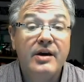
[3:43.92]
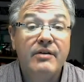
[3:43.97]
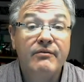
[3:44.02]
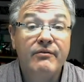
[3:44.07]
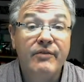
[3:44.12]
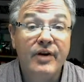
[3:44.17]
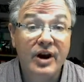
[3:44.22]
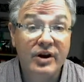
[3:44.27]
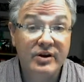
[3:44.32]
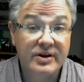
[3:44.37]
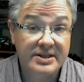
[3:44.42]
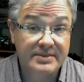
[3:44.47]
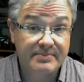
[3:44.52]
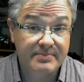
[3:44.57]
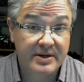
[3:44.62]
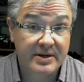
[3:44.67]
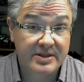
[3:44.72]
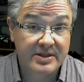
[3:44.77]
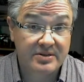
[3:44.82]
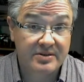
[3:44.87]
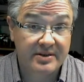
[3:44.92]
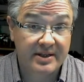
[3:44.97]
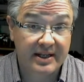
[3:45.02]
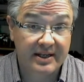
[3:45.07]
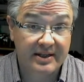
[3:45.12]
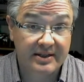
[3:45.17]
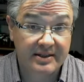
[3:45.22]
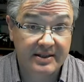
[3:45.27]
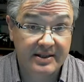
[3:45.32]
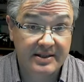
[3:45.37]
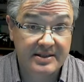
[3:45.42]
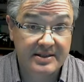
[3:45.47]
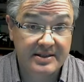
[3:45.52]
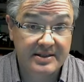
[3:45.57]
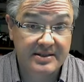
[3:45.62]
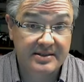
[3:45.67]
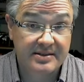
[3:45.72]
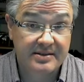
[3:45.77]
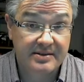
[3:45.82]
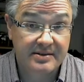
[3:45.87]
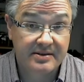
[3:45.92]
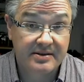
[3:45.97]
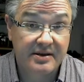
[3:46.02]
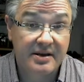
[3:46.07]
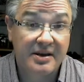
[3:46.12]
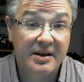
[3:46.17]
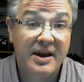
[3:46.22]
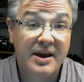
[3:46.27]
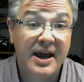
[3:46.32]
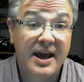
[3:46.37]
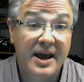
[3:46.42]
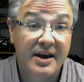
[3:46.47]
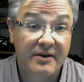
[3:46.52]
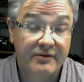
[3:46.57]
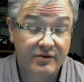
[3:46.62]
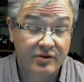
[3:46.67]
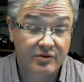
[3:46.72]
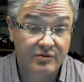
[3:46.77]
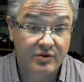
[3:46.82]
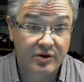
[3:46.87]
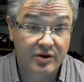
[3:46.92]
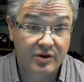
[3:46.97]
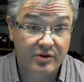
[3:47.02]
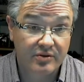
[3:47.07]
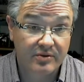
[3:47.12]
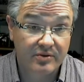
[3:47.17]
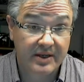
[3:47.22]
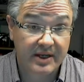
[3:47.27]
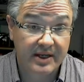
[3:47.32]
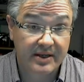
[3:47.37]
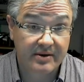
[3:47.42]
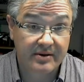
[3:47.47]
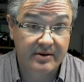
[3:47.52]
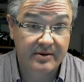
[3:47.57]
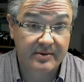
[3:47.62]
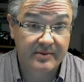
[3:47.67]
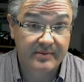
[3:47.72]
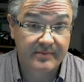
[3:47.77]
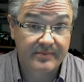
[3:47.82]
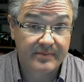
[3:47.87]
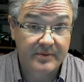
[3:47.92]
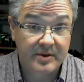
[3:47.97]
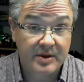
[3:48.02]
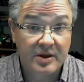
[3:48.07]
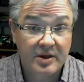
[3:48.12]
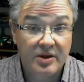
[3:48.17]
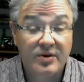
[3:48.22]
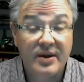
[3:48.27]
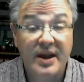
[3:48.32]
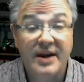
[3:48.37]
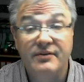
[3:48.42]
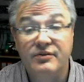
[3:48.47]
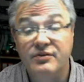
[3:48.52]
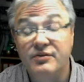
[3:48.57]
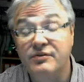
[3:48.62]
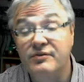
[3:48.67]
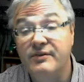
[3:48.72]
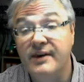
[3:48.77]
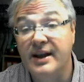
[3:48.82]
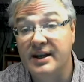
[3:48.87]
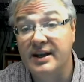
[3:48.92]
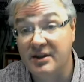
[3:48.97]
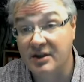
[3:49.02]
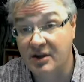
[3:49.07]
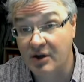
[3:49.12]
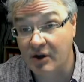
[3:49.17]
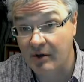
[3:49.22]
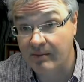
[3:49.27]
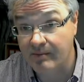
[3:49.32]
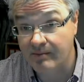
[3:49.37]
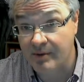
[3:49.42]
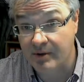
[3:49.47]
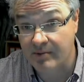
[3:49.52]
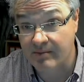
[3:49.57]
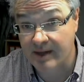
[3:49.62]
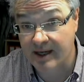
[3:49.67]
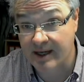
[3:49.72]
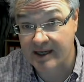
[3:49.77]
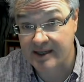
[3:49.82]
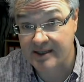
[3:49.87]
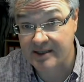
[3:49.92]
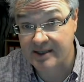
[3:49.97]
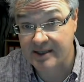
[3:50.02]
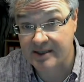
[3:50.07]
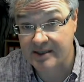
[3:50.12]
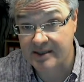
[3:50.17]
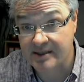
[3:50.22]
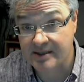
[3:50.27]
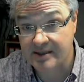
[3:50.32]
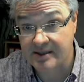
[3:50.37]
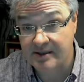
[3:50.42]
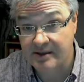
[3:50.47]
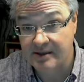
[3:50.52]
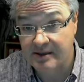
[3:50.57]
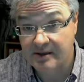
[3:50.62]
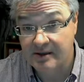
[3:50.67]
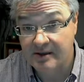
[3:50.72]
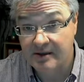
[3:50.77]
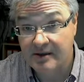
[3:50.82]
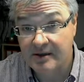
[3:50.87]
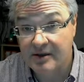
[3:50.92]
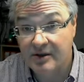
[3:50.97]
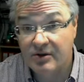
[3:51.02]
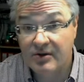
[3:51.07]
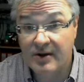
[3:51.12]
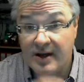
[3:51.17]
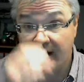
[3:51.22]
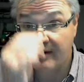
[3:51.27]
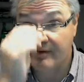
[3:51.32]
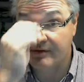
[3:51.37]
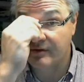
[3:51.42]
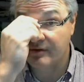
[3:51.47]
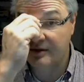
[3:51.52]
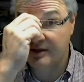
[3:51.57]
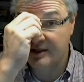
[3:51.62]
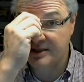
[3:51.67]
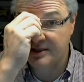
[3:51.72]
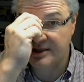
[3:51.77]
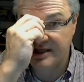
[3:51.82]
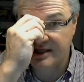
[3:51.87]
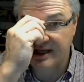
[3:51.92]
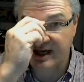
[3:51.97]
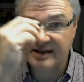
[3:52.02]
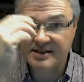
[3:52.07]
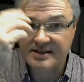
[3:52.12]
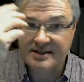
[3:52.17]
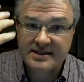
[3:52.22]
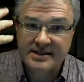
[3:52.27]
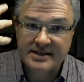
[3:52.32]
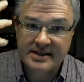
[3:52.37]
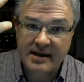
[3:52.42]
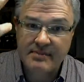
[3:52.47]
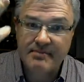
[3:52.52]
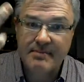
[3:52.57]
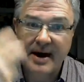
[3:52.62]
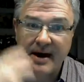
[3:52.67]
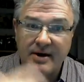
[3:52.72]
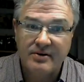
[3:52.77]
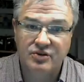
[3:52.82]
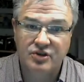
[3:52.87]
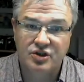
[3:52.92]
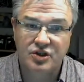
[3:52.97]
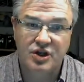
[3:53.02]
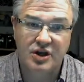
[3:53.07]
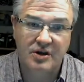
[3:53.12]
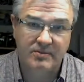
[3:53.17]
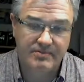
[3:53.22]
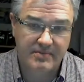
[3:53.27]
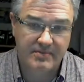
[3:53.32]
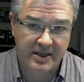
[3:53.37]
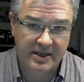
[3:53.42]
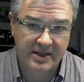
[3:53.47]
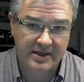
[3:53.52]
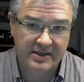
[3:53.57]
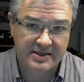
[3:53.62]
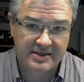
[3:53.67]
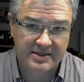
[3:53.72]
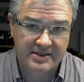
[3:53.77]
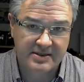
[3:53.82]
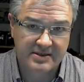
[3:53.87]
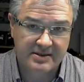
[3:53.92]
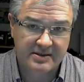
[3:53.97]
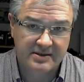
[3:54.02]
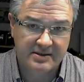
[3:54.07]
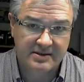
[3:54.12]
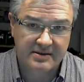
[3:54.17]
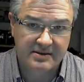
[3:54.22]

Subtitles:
various personalities have to work together, you have to find compromises, you have to discuss about topics,